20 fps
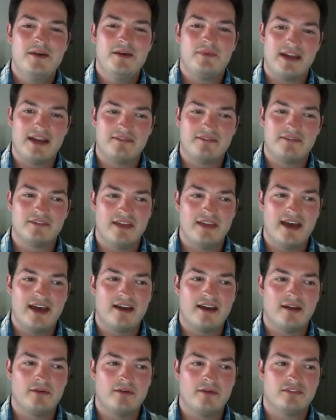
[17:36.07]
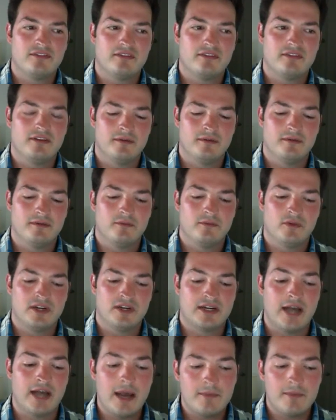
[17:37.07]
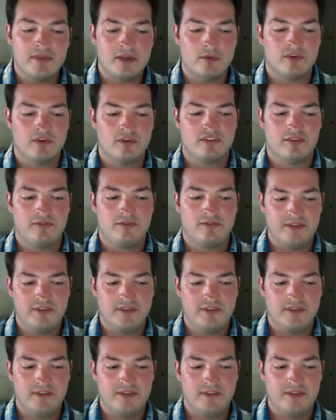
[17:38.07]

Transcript: But after that, I was, uh, what got me was the